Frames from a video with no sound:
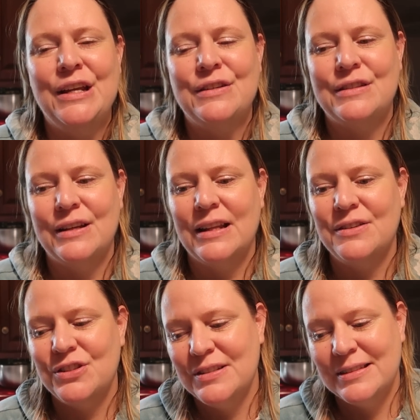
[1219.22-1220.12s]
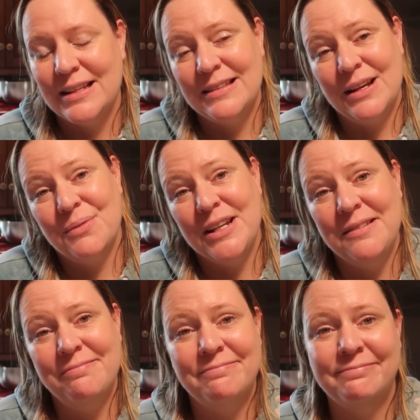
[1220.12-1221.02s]
So that's how
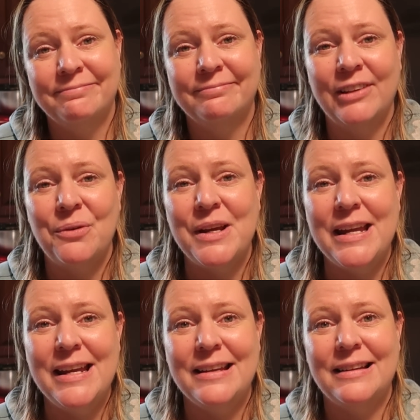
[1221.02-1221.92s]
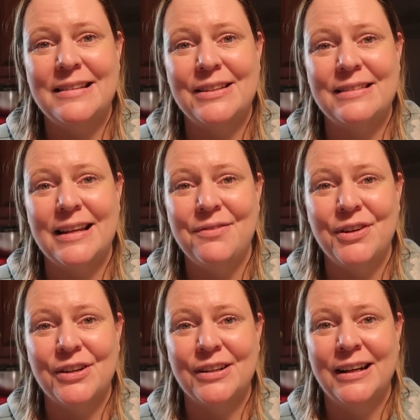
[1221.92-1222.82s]
we eat. That's just life
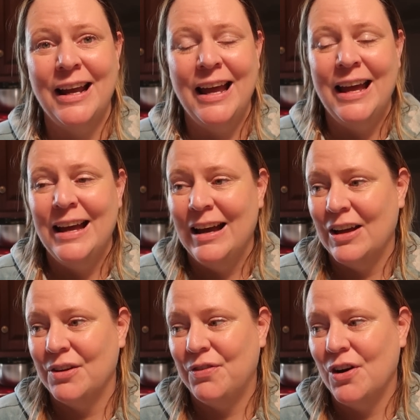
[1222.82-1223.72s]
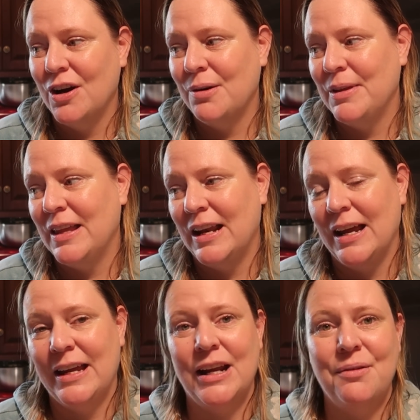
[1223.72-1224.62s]
here on the farm. And then
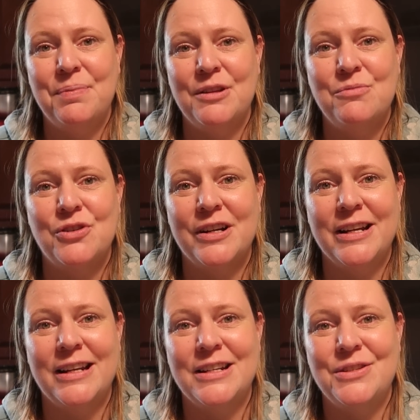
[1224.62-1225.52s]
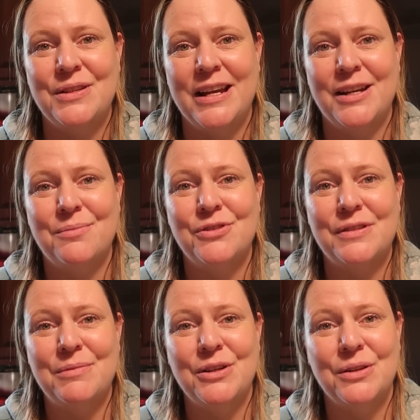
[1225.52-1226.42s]
I get up in the morning and I do the
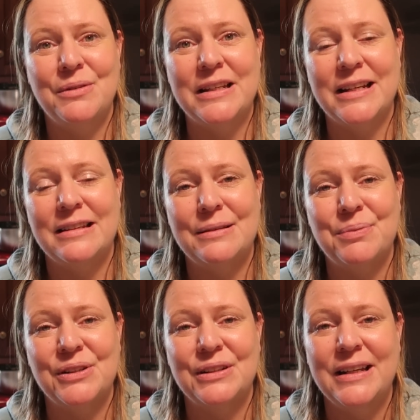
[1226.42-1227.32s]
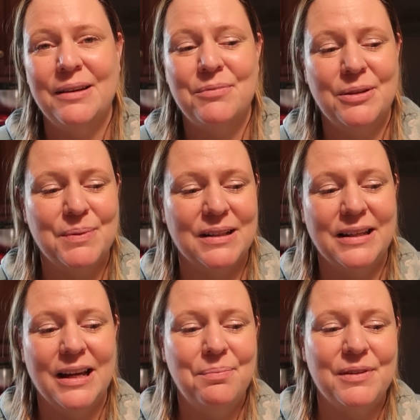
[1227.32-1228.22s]
animals. I'm the only one that gets up early. I'm
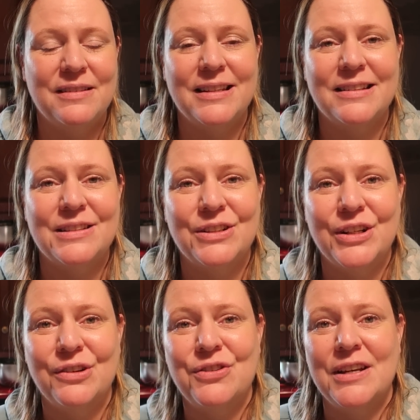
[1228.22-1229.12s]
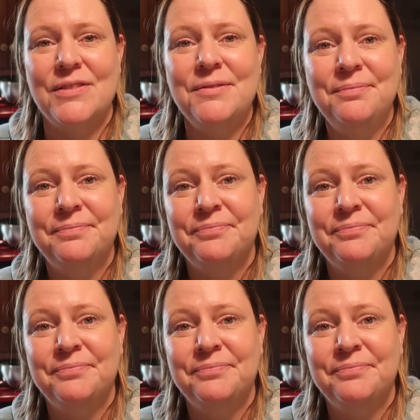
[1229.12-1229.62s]
typically up at 6:30 or 7.